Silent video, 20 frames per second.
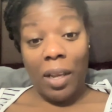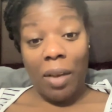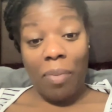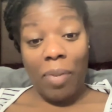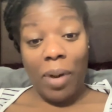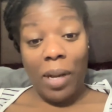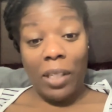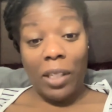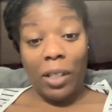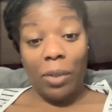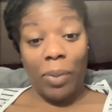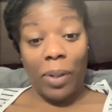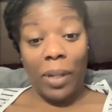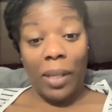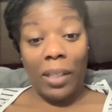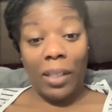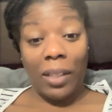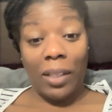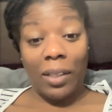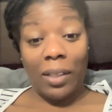in my
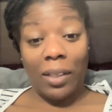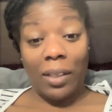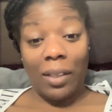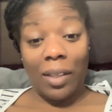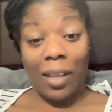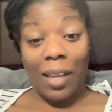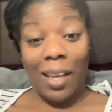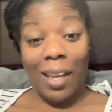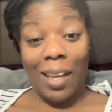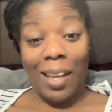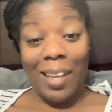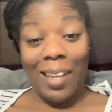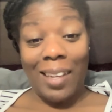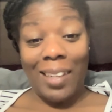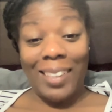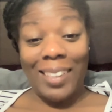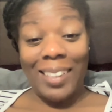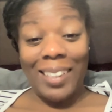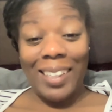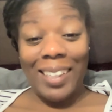space,
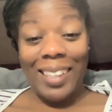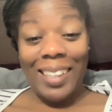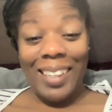and